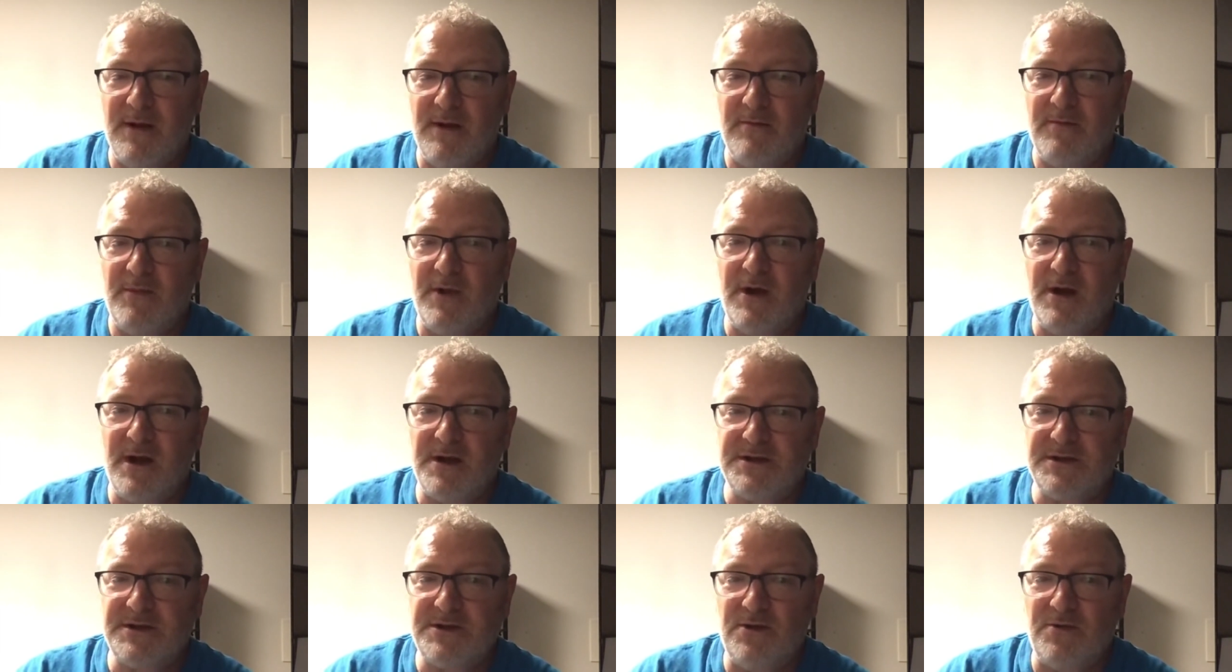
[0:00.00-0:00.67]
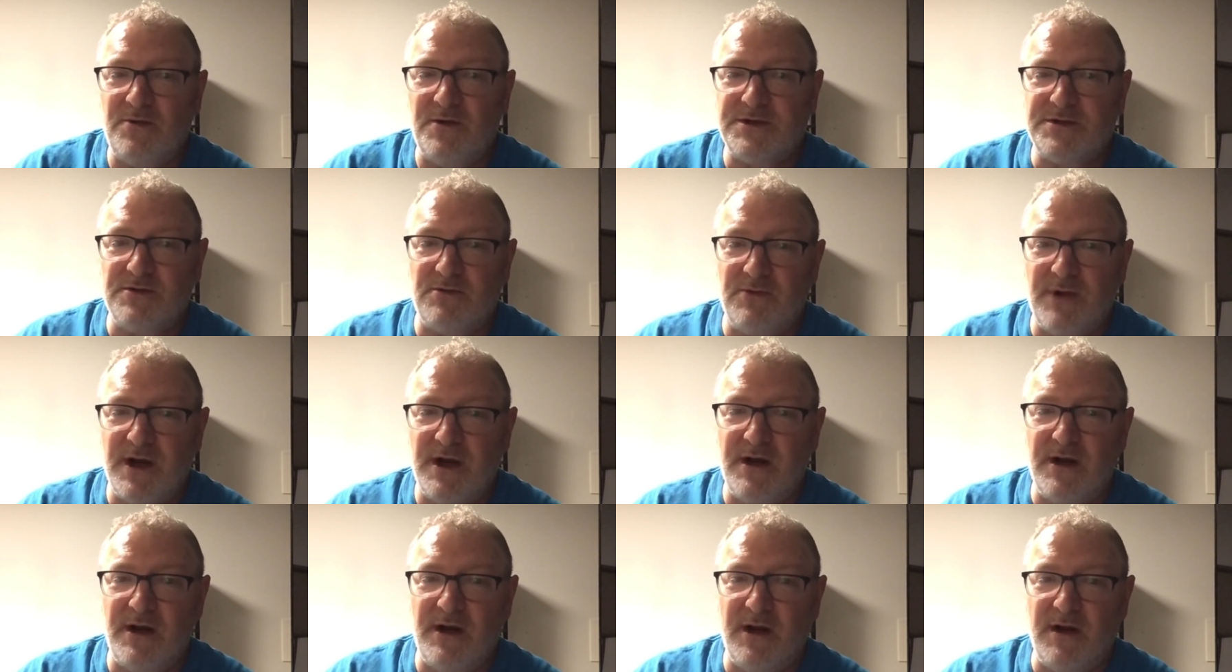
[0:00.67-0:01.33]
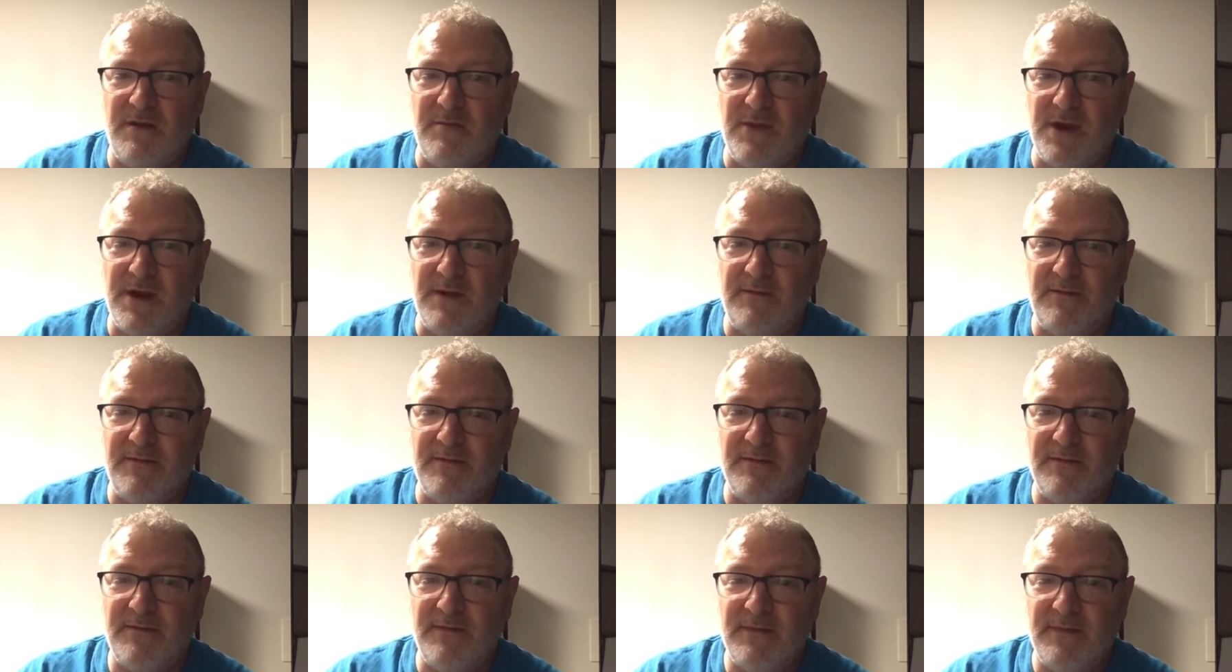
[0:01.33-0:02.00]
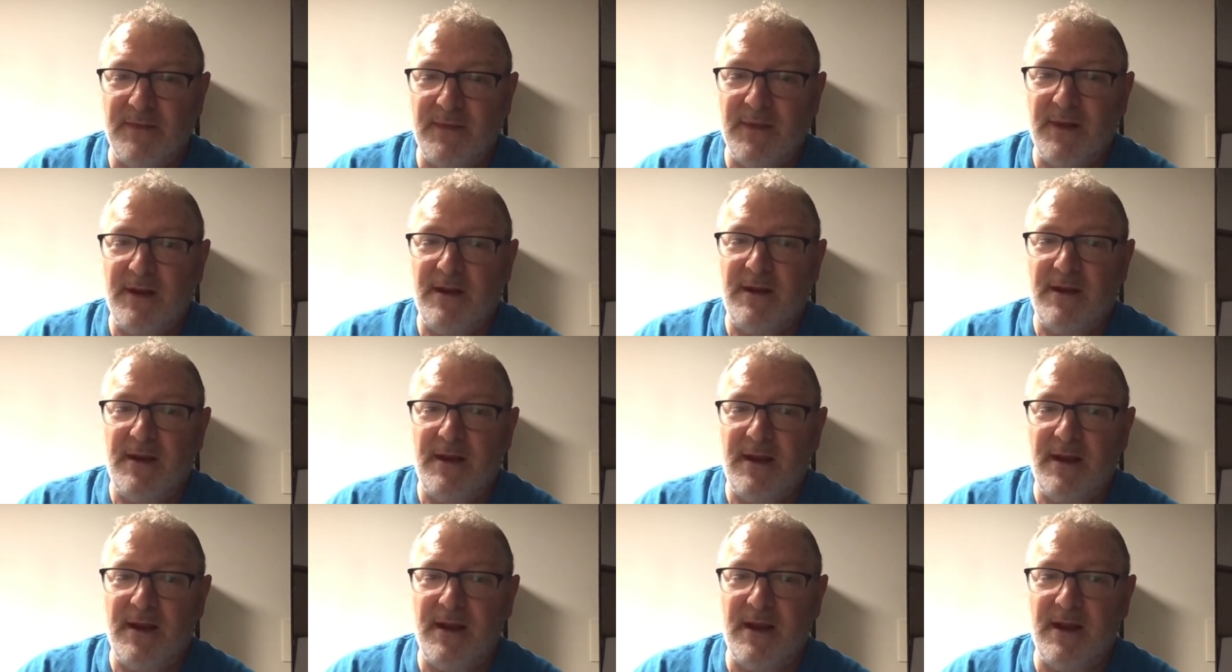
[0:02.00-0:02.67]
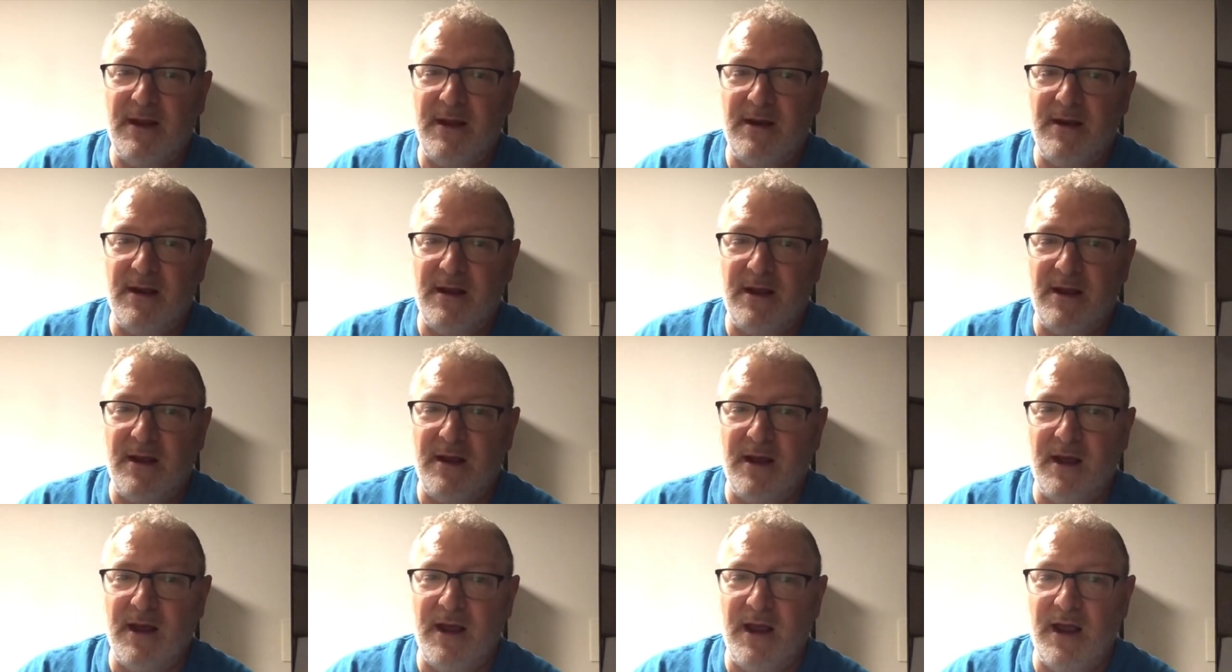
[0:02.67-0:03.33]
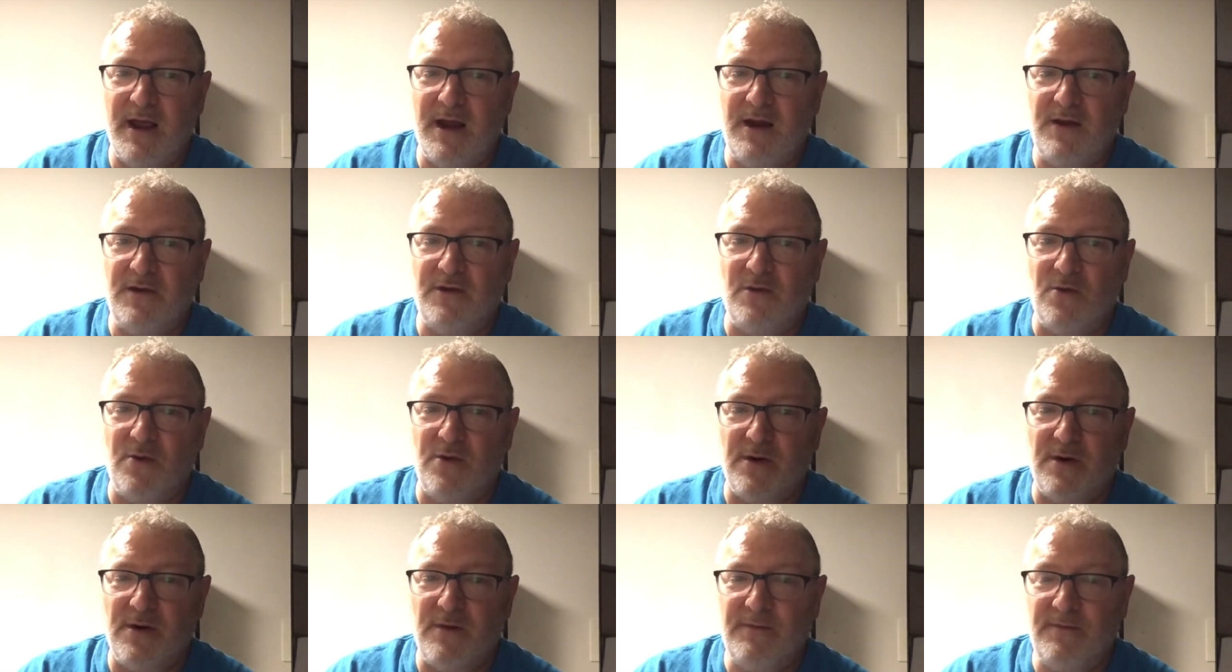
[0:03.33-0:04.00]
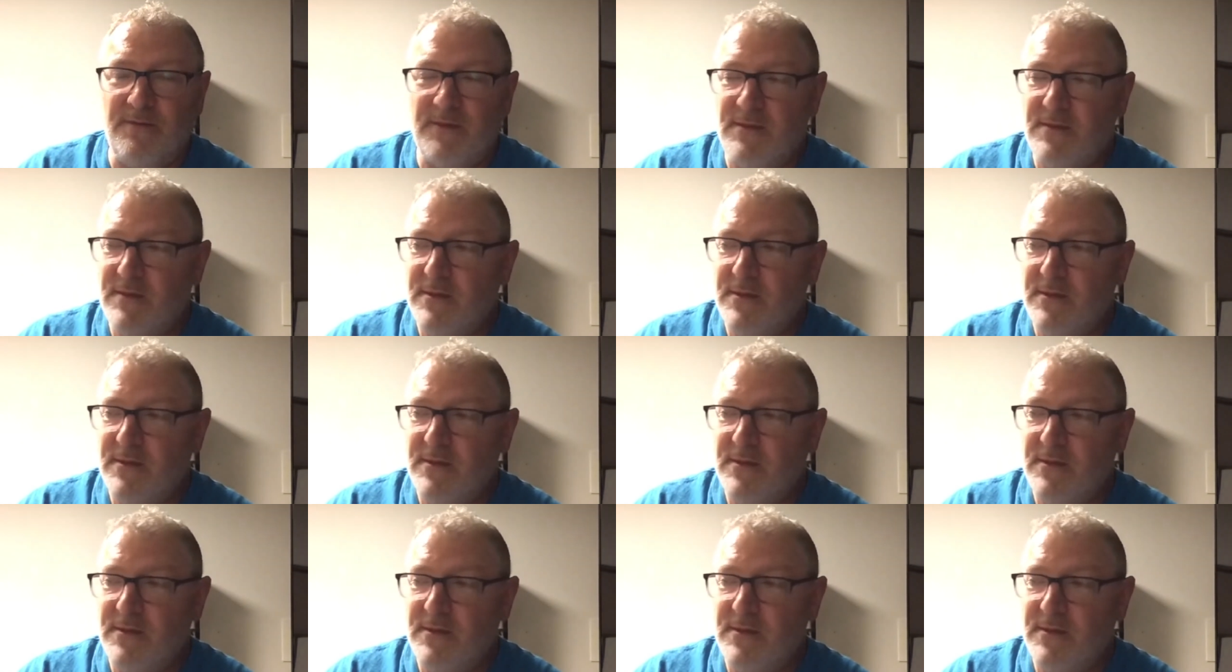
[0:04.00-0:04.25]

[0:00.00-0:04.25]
But I still wasn't ready to commit. And I had a daughter.